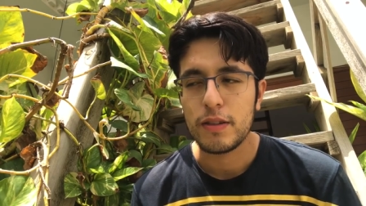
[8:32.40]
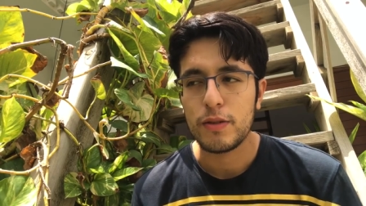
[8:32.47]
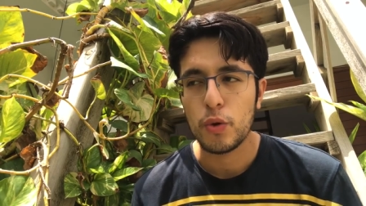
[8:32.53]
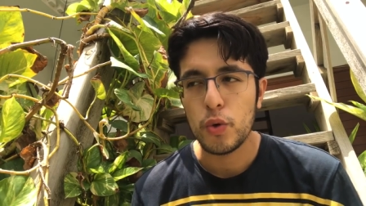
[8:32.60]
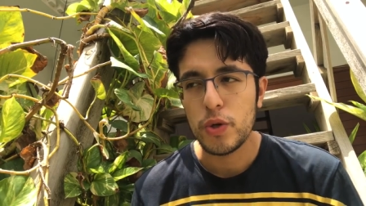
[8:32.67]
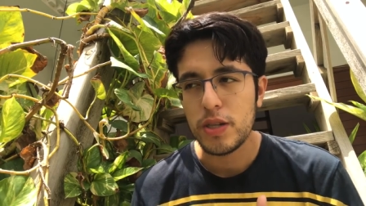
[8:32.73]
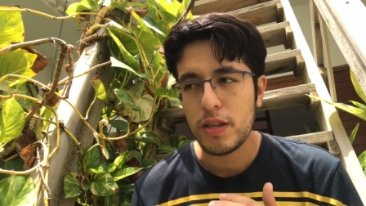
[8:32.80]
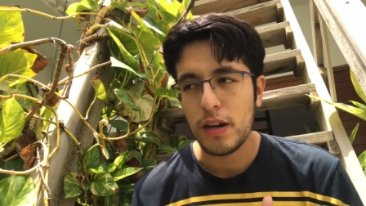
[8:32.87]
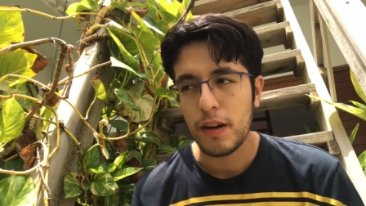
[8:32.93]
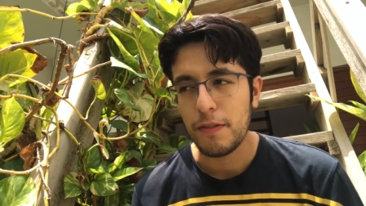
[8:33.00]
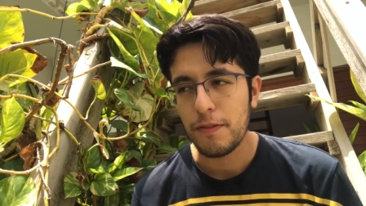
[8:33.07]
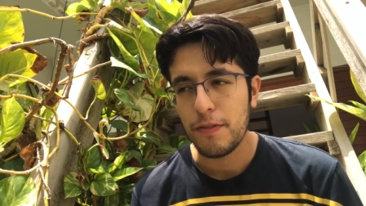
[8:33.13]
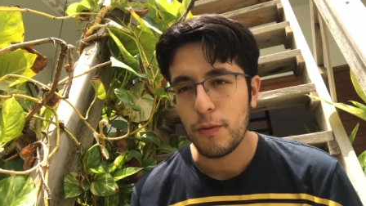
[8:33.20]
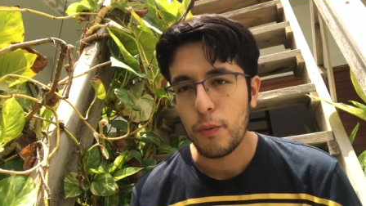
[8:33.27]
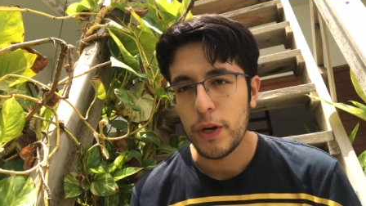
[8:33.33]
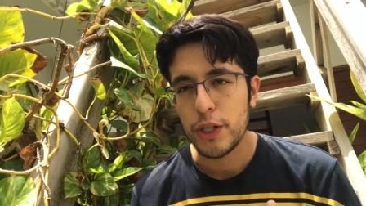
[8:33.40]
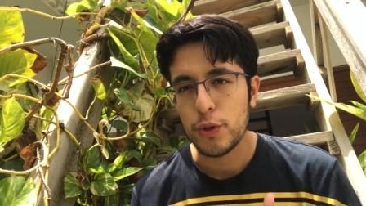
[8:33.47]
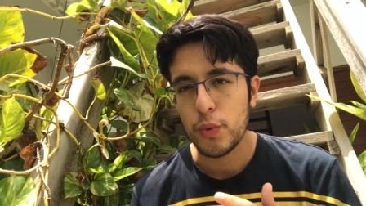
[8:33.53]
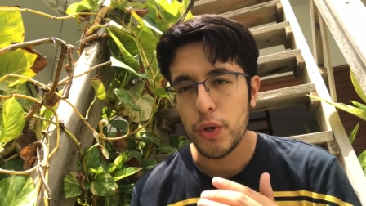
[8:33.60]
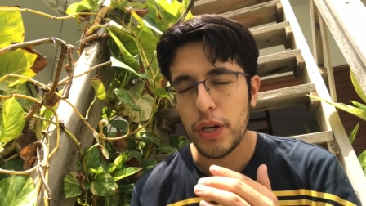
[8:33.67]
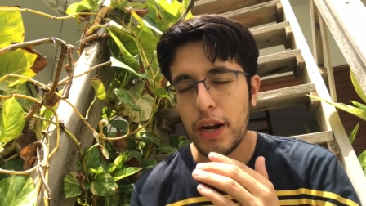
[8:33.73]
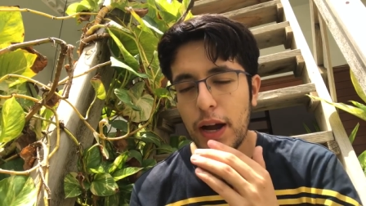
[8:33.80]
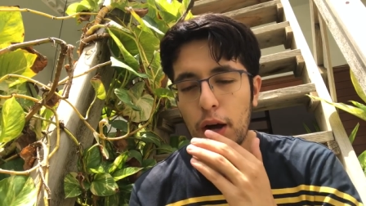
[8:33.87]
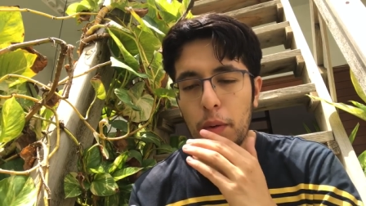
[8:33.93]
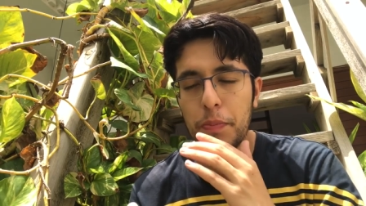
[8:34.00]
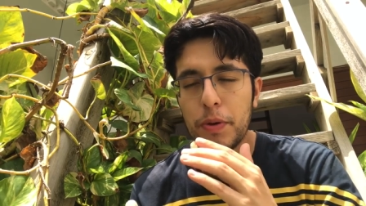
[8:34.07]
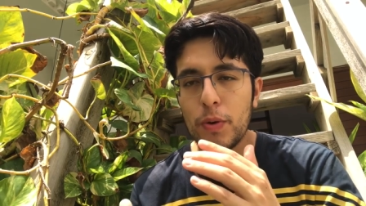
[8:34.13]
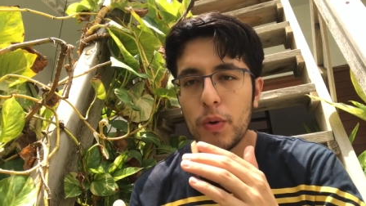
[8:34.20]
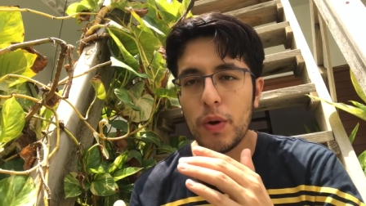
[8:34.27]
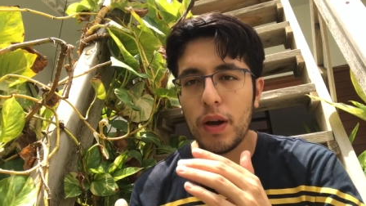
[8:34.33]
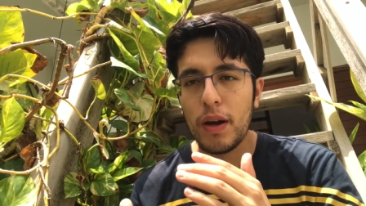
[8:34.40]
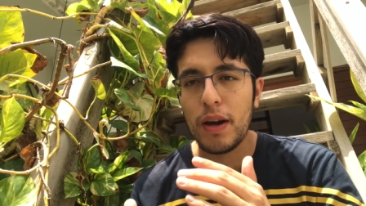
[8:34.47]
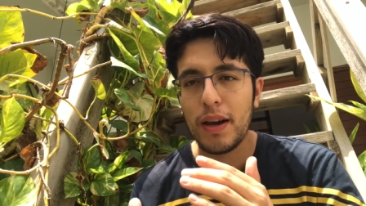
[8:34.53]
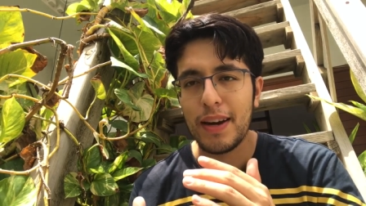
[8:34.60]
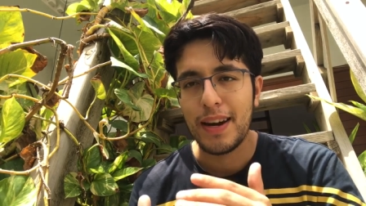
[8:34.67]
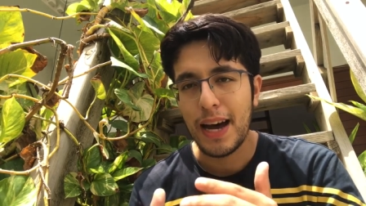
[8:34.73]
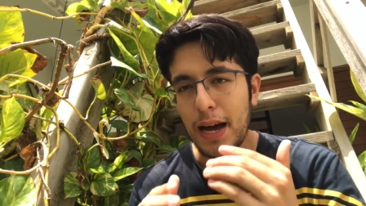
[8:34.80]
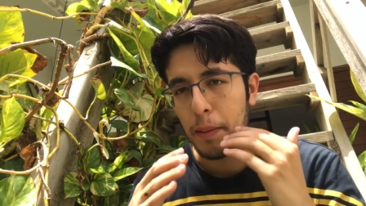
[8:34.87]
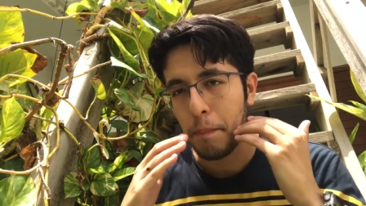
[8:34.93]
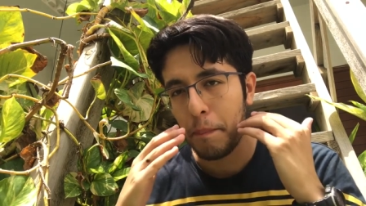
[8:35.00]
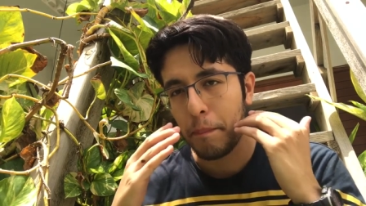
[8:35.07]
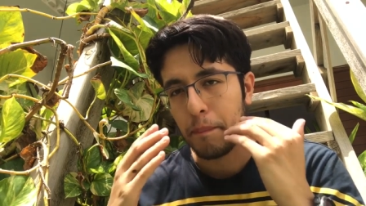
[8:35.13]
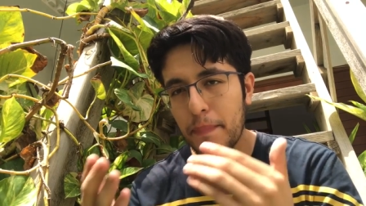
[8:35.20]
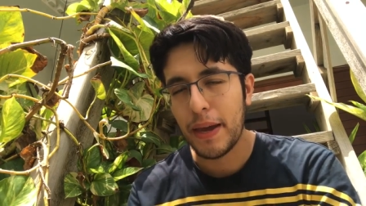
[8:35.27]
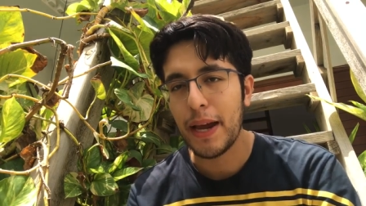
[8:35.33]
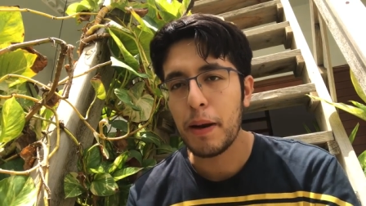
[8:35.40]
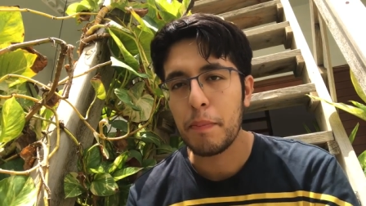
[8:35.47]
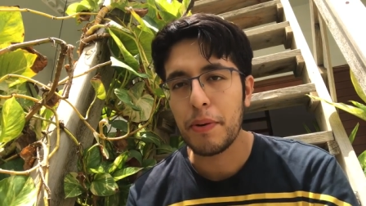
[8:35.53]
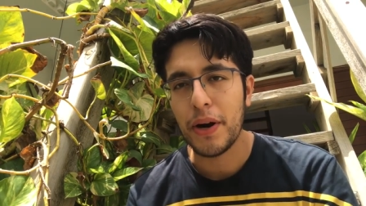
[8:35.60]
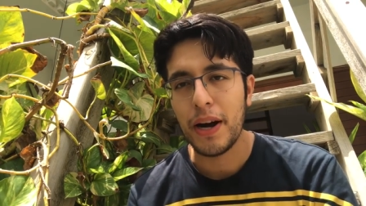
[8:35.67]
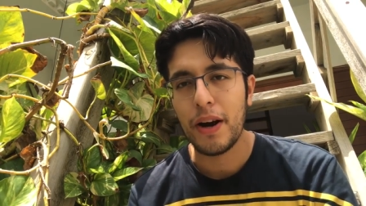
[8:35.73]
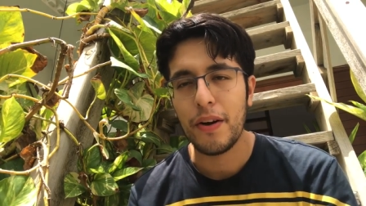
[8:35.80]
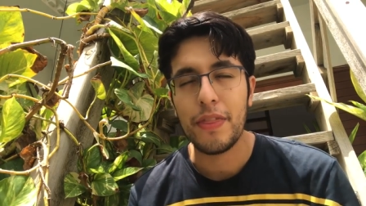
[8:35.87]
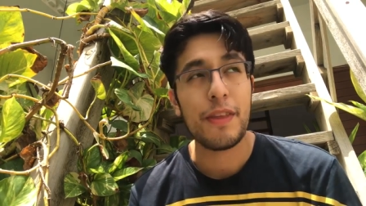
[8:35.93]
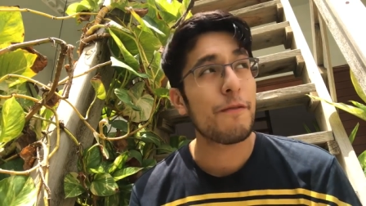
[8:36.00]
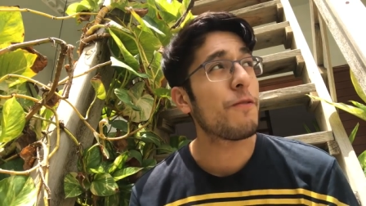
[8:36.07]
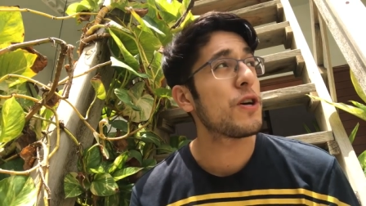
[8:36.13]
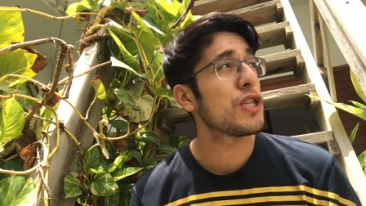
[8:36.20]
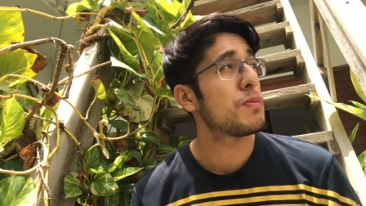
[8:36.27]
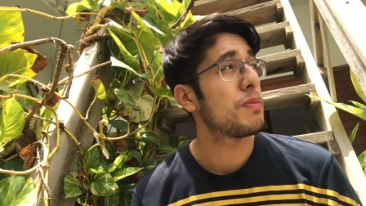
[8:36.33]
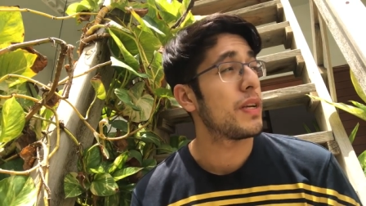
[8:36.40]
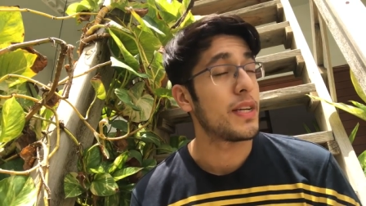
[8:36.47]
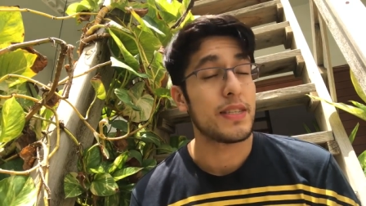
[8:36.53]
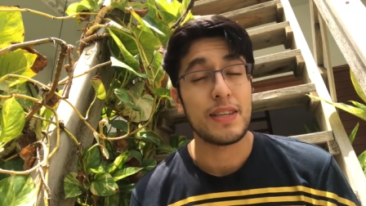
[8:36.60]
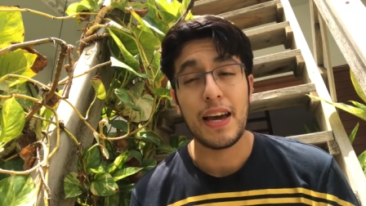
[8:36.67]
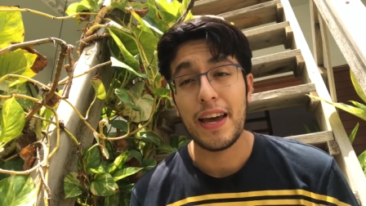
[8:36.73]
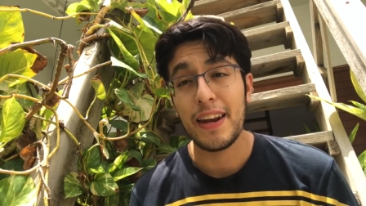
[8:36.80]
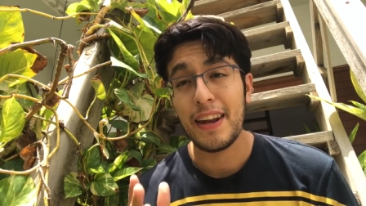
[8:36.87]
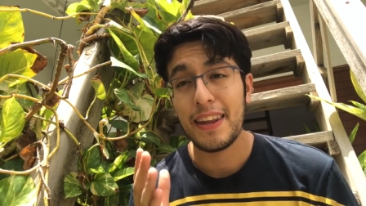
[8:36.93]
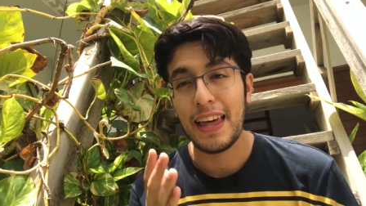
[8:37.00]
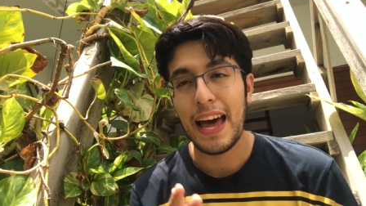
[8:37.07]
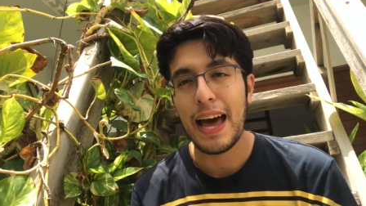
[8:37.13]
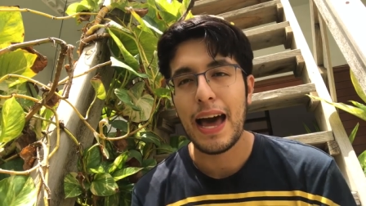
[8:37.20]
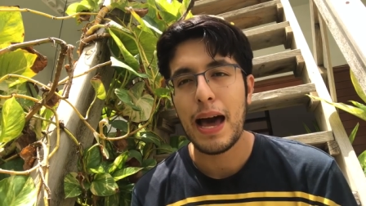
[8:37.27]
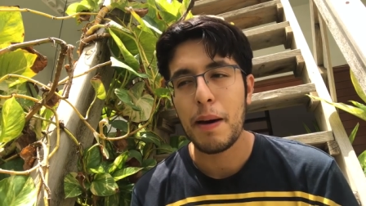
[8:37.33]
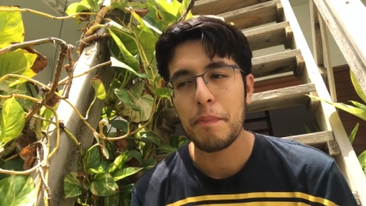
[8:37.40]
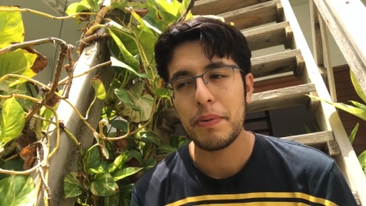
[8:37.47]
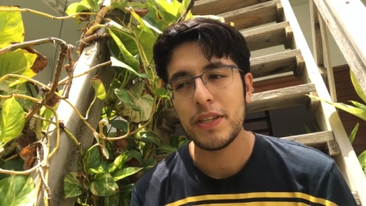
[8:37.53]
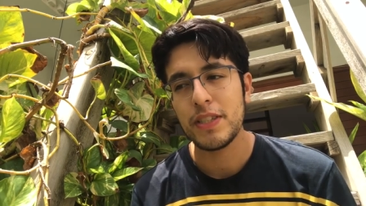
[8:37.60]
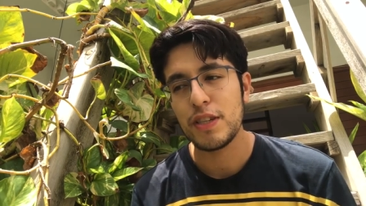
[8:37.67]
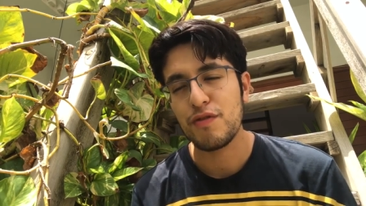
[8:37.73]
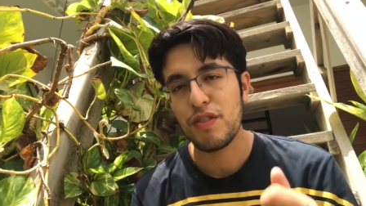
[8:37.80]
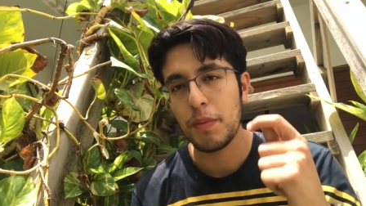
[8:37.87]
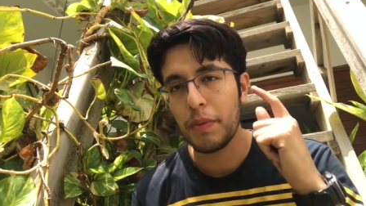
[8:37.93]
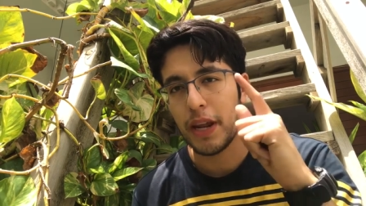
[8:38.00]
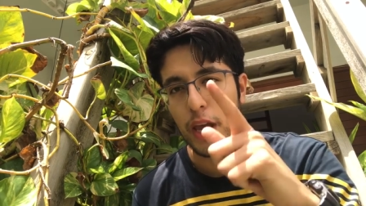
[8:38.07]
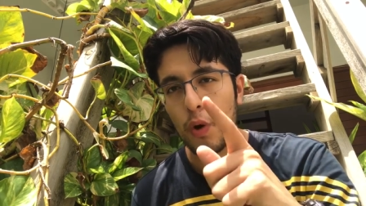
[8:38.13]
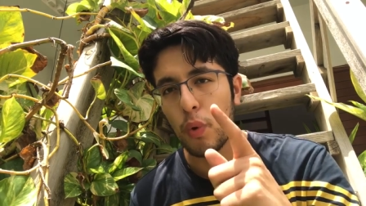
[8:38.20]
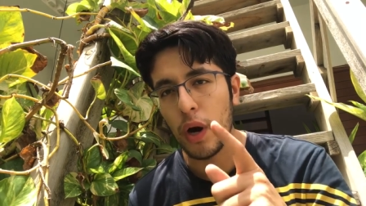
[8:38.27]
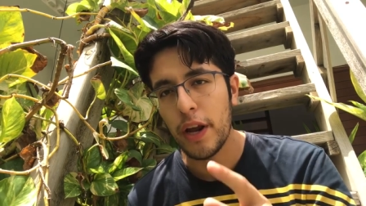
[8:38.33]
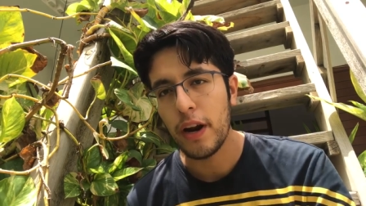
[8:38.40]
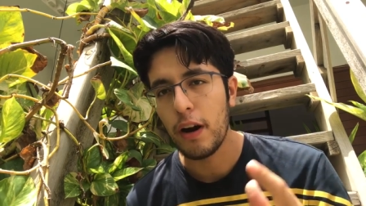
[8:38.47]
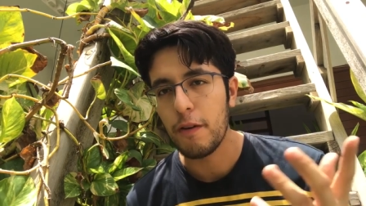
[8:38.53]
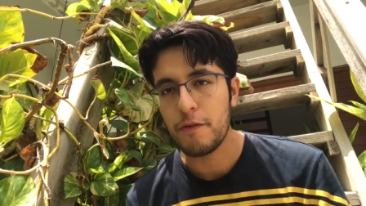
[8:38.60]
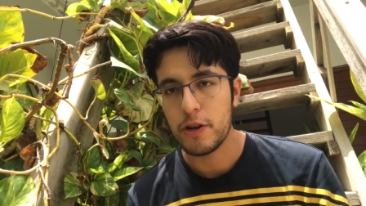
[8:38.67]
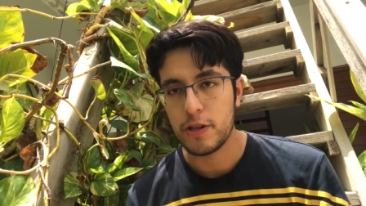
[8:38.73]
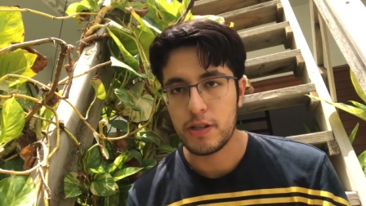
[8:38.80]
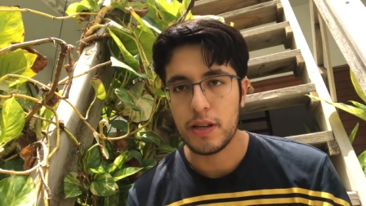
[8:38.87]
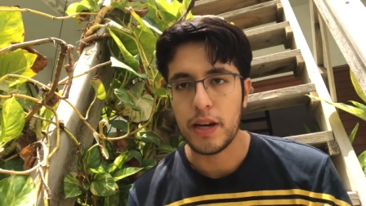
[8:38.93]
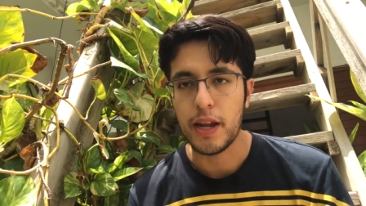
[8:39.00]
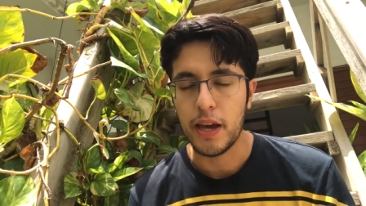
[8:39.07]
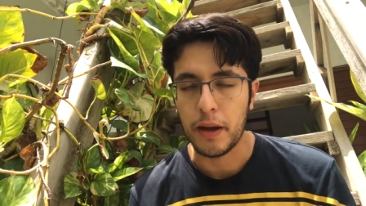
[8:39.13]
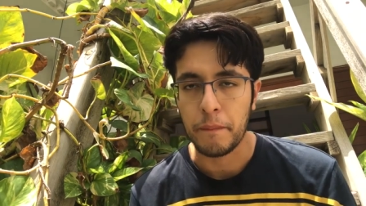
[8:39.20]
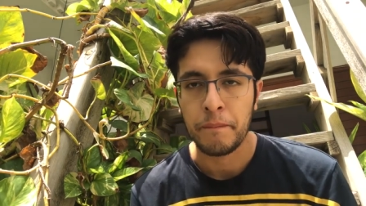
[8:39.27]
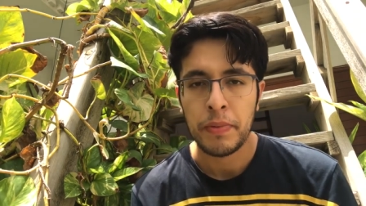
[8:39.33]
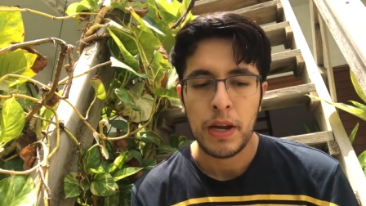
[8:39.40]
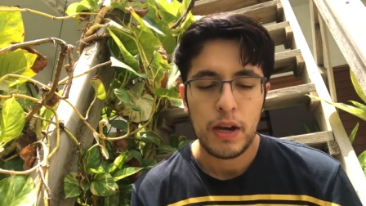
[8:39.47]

do stuff which would help you not get a burnout in the first place? And that happens from day one of your studying.